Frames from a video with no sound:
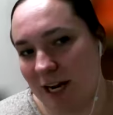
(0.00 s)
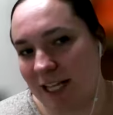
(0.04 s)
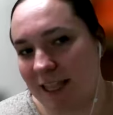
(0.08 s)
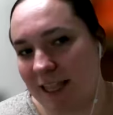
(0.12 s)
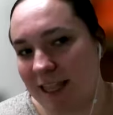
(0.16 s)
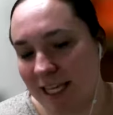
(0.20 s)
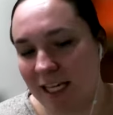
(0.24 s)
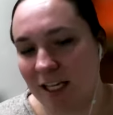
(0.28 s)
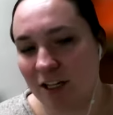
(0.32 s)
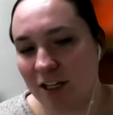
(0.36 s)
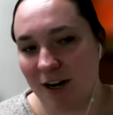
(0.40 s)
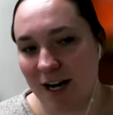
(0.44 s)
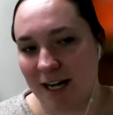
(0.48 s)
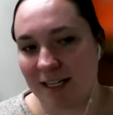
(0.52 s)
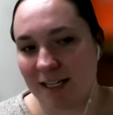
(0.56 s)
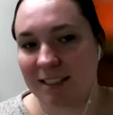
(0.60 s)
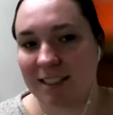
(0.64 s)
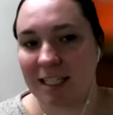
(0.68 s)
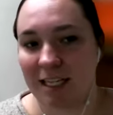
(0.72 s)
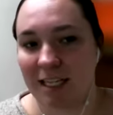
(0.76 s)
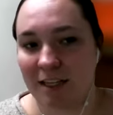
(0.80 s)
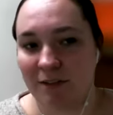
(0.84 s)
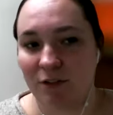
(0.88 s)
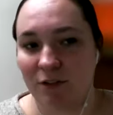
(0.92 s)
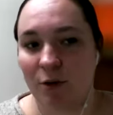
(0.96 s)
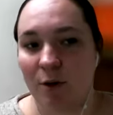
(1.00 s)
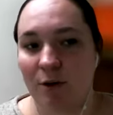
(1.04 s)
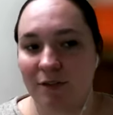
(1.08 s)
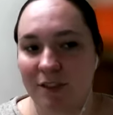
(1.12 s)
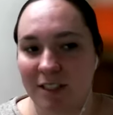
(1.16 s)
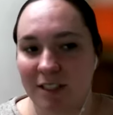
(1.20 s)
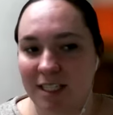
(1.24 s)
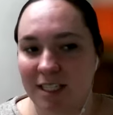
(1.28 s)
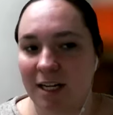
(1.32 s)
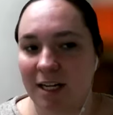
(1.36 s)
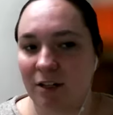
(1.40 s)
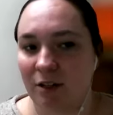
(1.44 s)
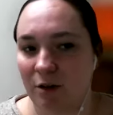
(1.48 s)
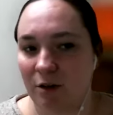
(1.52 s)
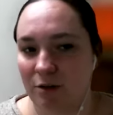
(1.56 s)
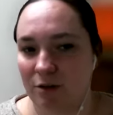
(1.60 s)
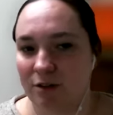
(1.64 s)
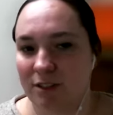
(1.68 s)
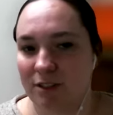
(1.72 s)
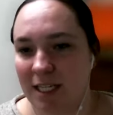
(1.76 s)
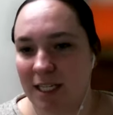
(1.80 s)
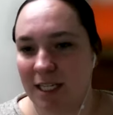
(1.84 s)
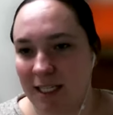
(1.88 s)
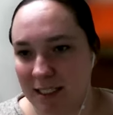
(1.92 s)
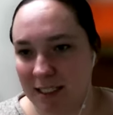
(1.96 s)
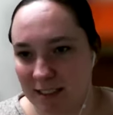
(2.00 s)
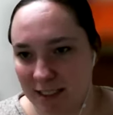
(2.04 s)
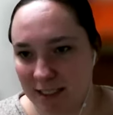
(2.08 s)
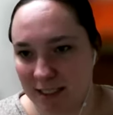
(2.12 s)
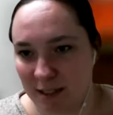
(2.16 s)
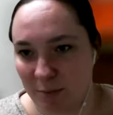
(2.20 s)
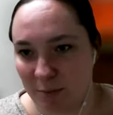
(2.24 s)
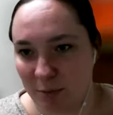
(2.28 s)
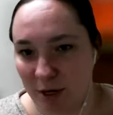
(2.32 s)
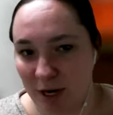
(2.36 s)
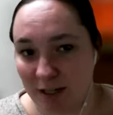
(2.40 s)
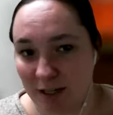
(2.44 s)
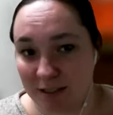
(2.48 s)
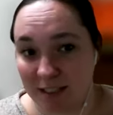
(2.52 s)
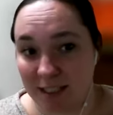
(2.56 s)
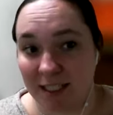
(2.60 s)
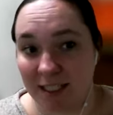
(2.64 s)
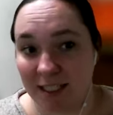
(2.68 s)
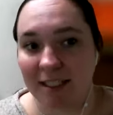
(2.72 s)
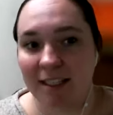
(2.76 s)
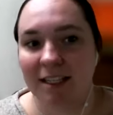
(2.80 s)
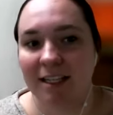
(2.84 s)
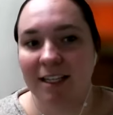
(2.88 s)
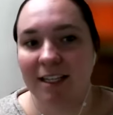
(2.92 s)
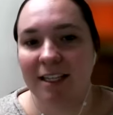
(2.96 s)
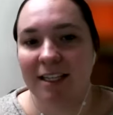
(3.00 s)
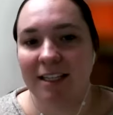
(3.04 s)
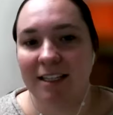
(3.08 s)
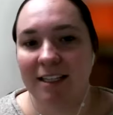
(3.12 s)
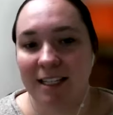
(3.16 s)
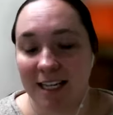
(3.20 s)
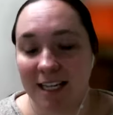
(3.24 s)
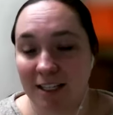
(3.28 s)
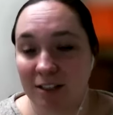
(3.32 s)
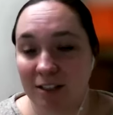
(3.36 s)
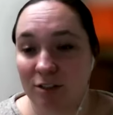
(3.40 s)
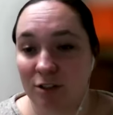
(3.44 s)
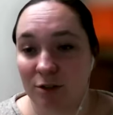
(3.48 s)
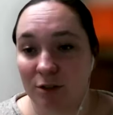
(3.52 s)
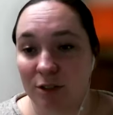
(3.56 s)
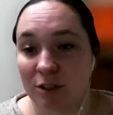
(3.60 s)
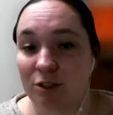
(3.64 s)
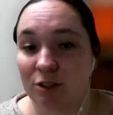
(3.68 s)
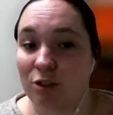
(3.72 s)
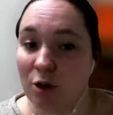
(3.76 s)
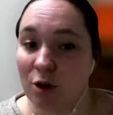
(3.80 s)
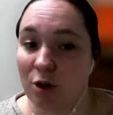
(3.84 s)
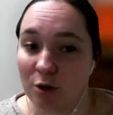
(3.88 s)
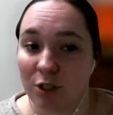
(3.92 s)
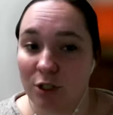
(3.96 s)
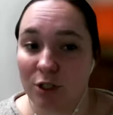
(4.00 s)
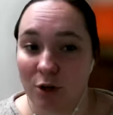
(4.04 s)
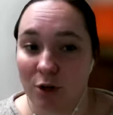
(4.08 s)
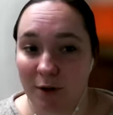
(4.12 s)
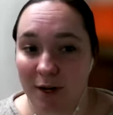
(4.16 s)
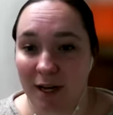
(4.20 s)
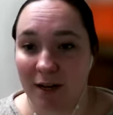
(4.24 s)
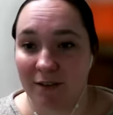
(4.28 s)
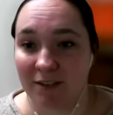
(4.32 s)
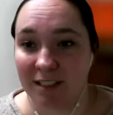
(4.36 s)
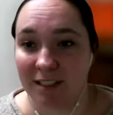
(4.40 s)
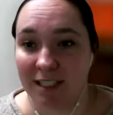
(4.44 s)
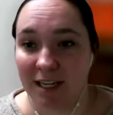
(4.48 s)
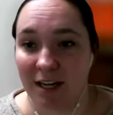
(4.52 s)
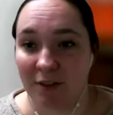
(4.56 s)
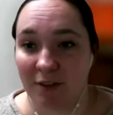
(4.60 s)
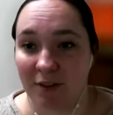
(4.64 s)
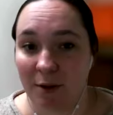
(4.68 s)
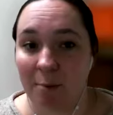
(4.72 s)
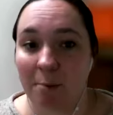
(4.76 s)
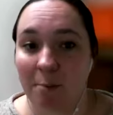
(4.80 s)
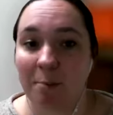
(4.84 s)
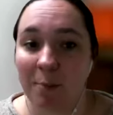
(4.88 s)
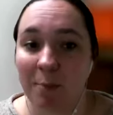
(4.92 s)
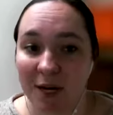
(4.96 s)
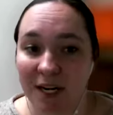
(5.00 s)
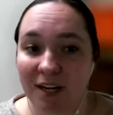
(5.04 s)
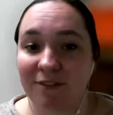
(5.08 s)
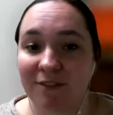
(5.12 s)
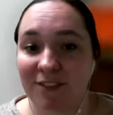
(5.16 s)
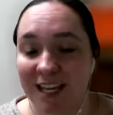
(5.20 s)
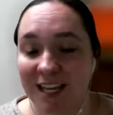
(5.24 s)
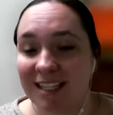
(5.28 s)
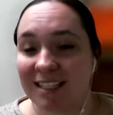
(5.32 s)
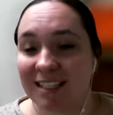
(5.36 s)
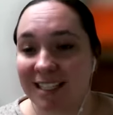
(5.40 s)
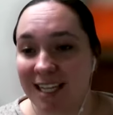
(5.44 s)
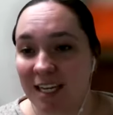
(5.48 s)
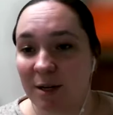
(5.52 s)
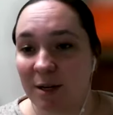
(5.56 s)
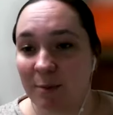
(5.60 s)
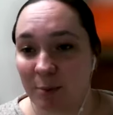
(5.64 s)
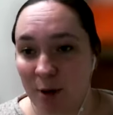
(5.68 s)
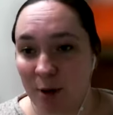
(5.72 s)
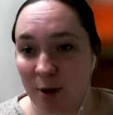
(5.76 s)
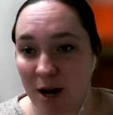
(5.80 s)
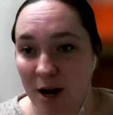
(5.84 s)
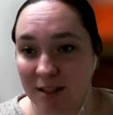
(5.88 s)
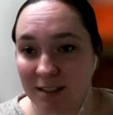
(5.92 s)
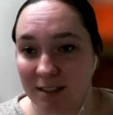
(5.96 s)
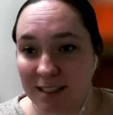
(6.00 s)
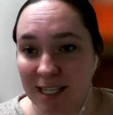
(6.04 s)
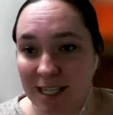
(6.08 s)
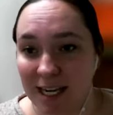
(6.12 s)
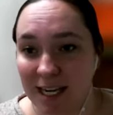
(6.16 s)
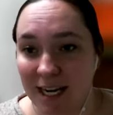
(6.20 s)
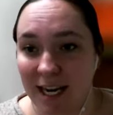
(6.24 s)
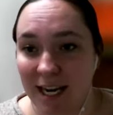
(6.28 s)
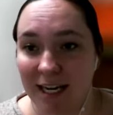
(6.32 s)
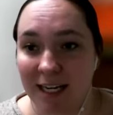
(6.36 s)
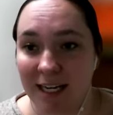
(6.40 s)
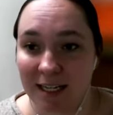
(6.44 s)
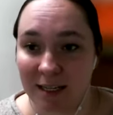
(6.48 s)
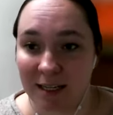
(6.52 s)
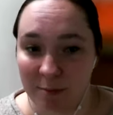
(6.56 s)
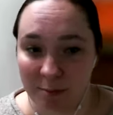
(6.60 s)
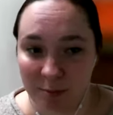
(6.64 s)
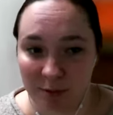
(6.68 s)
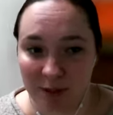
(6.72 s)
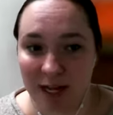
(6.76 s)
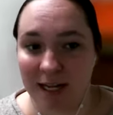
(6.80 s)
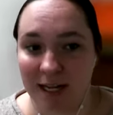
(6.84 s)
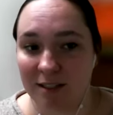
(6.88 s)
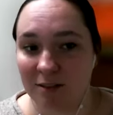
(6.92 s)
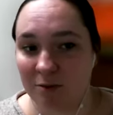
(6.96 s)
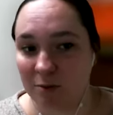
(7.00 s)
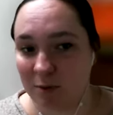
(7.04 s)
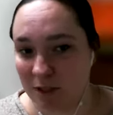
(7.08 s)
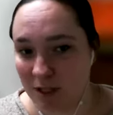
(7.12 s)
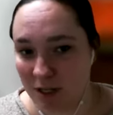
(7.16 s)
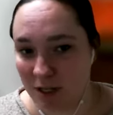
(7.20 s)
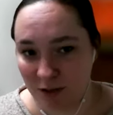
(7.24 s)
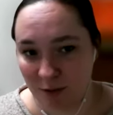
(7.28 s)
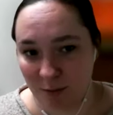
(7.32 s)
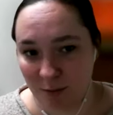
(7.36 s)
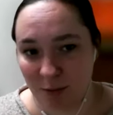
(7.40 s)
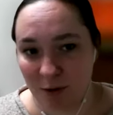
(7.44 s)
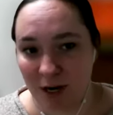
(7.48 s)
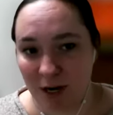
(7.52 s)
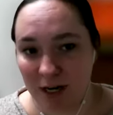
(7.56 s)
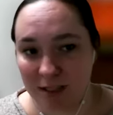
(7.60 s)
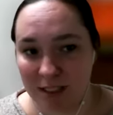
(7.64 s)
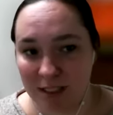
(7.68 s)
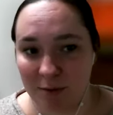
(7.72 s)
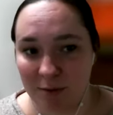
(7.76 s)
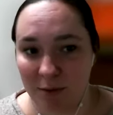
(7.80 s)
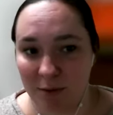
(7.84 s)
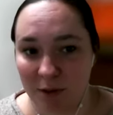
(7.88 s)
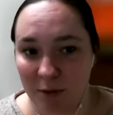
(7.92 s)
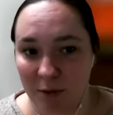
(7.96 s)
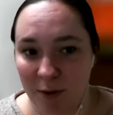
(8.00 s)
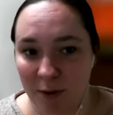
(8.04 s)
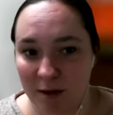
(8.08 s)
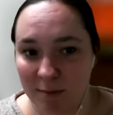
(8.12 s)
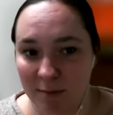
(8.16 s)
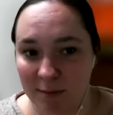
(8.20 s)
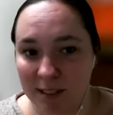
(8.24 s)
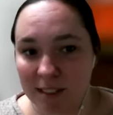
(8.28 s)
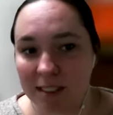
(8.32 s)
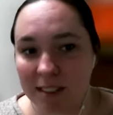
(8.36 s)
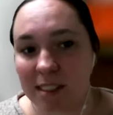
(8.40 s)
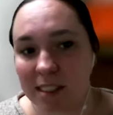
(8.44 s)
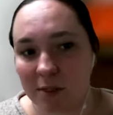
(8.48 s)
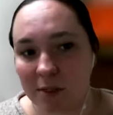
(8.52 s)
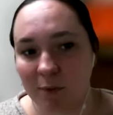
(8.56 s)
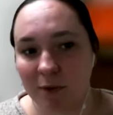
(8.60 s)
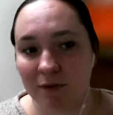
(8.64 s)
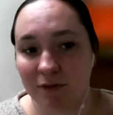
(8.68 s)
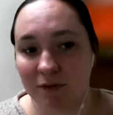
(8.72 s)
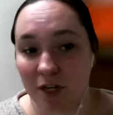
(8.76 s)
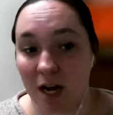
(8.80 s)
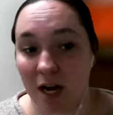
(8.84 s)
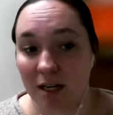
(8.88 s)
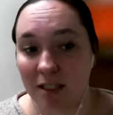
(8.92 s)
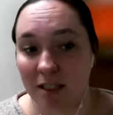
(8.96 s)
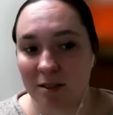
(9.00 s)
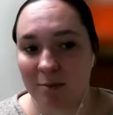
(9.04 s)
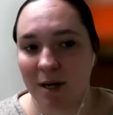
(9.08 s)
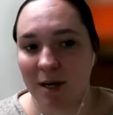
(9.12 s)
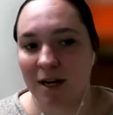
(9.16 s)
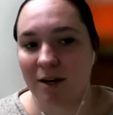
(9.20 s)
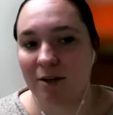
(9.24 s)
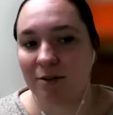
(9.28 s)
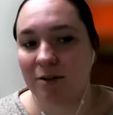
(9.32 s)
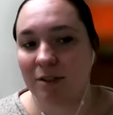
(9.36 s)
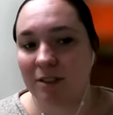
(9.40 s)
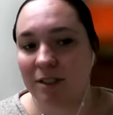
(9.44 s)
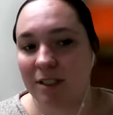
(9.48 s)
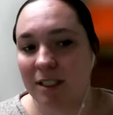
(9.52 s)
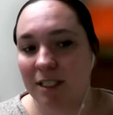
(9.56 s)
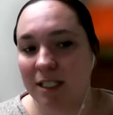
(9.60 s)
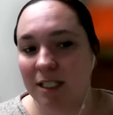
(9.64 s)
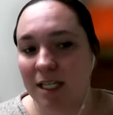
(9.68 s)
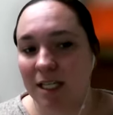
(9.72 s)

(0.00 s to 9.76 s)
I think you're asking if you have to tell owners they can send a proxy. The answer is no, you don't have to tell them. But if they send a proxy and it complies with all the proxy requirements that we've talked about,